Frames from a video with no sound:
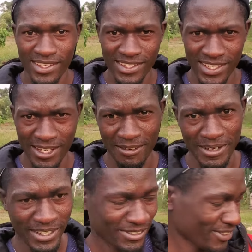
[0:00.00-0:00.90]
Yeah,
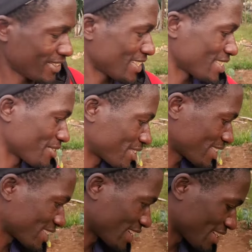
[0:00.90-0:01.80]
man. So that's how it
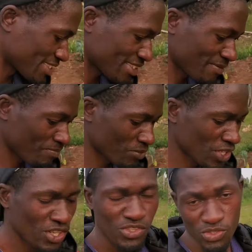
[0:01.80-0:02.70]
is, guys.
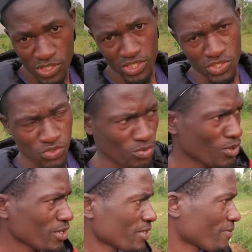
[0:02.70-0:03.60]
So this is True
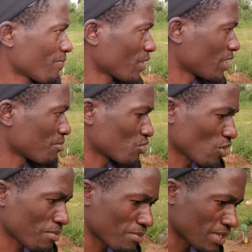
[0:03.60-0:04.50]
Boy, and I'm so
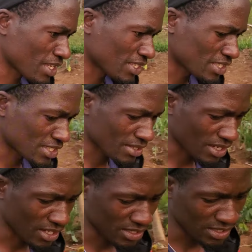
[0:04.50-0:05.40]
happy being at this
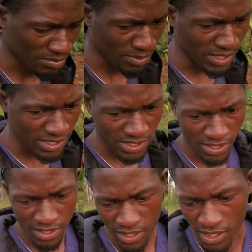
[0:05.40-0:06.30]
place.
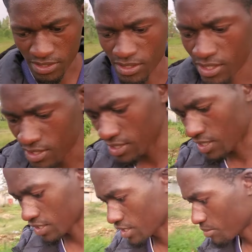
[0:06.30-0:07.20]

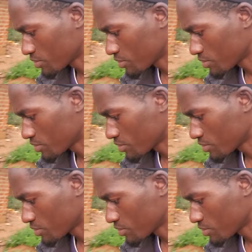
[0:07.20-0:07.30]
Then I came